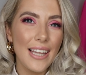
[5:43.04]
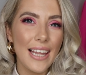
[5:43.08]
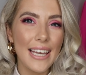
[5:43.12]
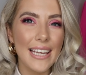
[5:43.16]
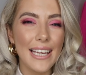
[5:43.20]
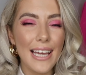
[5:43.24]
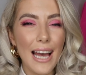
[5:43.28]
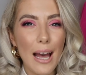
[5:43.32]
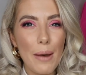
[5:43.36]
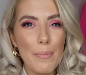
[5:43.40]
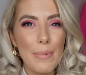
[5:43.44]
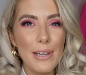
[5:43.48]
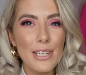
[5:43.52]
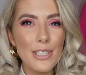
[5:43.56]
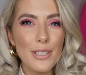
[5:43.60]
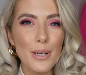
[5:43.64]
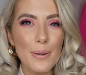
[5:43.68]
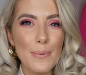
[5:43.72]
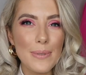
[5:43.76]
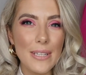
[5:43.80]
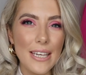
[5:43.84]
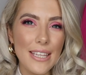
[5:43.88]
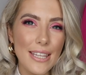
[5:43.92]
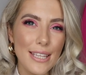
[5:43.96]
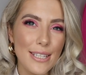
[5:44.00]
like cami
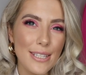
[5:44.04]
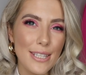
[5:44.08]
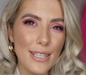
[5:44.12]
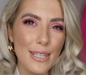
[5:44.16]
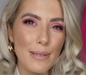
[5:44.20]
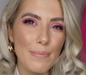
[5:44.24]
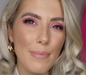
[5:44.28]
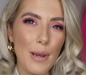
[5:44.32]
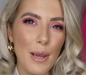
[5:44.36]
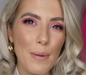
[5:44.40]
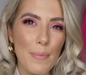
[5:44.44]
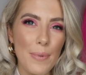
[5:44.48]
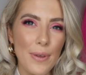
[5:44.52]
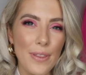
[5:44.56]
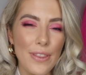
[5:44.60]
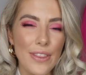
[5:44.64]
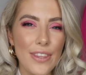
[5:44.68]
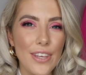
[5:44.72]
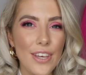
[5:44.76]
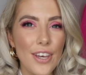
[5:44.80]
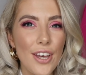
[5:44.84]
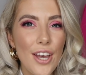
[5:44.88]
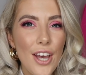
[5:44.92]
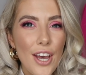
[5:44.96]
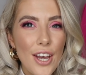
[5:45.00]
tops like this at the moment
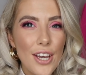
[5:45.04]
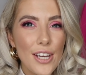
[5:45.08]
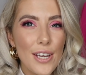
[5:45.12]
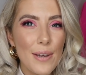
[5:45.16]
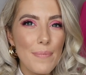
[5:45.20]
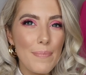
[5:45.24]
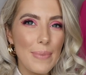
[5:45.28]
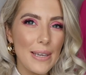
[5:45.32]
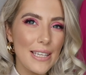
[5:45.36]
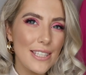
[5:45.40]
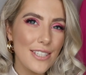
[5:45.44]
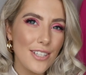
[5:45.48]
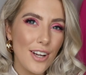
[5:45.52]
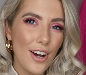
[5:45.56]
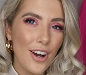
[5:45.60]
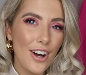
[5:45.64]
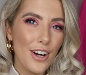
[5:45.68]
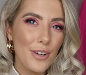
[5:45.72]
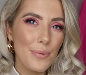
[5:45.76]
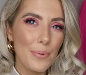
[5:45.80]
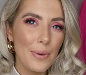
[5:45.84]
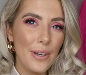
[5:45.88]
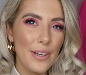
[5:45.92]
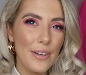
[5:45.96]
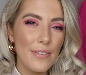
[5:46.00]
that can be
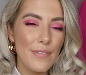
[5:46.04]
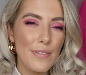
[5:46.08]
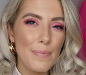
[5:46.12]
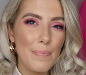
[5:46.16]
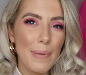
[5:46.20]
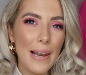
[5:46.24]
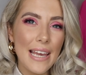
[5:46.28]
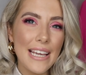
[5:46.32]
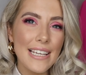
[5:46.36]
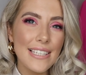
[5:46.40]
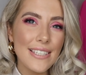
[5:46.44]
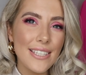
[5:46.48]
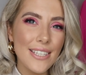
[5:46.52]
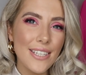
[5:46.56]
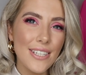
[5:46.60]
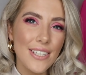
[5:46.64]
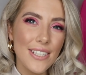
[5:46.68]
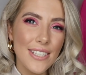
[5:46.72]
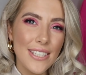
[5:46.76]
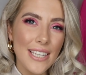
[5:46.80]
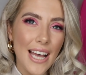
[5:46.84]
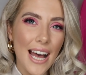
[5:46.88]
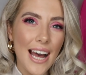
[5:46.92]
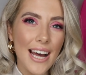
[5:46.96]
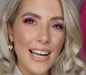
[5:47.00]
starred with
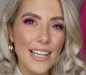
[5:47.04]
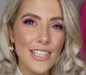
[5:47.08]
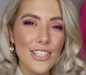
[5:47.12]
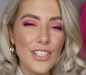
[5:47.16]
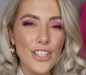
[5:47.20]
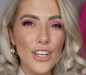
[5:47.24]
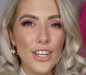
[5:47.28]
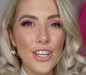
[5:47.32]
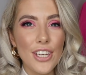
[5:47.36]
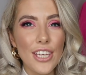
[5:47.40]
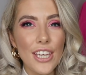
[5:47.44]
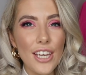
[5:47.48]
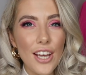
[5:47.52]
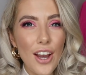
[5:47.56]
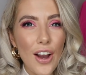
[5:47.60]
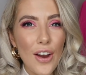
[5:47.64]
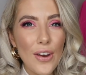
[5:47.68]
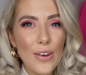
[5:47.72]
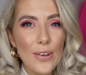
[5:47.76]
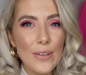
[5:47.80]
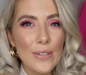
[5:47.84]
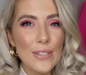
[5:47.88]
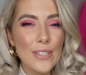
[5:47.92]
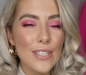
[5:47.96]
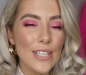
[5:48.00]
blazers and chunky
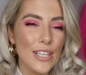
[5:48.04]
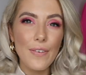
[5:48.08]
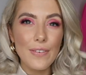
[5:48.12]
coats